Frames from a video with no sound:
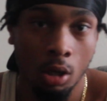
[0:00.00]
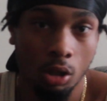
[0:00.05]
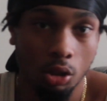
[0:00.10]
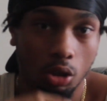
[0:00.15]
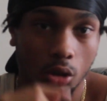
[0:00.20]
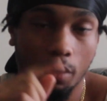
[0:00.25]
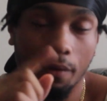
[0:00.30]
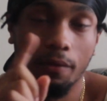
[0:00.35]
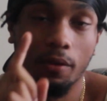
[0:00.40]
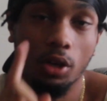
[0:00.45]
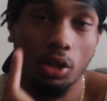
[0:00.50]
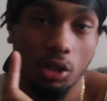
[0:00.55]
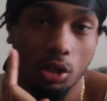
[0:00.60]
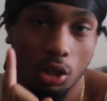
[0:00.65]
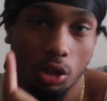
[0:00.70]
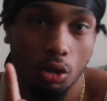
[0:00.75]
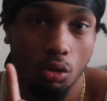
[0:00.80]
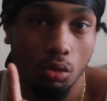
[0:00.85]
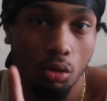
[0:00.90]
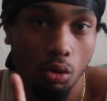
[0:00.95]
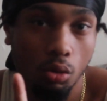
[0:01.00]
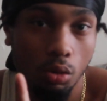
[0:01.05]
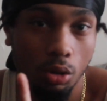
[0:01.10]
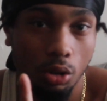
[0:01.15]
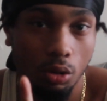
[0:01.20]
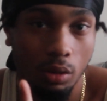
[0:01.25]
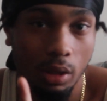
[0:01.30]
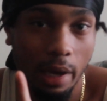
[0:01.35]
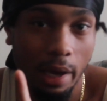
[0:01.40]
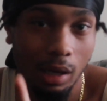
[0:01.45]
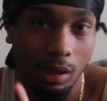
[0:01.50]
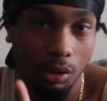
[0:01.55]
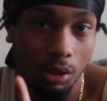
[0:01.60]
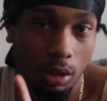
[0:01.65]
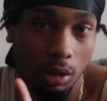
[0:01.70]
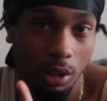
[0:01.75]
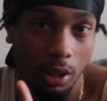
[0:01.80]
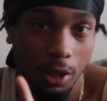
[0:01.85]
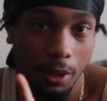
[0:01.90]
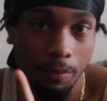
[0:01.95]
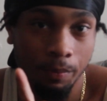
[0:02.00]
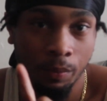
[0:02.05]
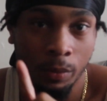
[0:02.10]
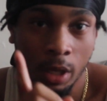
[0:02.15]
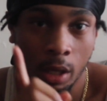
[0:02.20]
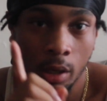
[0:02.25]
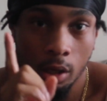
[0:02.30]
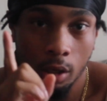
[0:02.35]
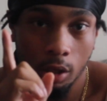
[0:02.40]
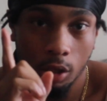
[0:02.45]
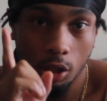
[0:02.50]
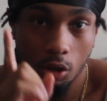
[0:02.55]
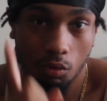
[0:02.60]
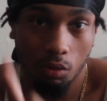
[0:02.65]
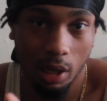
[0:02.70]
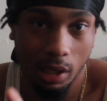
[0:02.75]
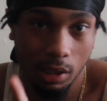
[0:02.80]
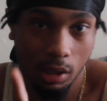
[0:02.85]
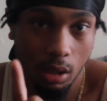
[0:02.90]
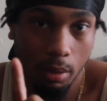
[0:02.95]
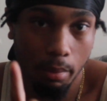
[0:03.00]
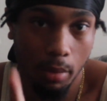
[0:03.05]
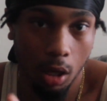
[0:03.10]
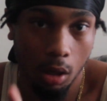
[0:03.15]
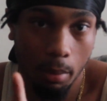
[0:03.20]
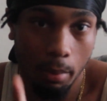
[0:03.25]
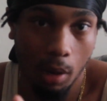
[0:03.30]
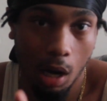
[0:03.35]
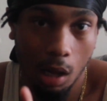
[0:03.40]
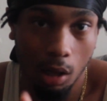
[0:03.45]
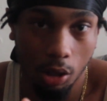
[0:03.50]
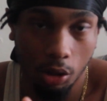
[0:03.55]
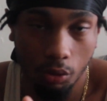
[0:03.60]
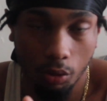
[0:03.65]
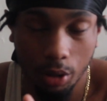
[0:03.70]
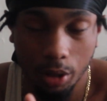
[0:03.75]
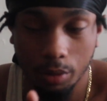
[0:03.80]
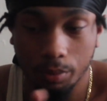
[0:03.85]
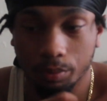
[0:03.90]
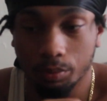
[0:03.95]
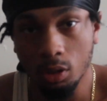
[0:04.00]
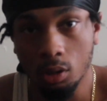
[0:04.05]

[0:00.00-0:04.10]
So the first thing you do is you calculate your resting metabolic rate.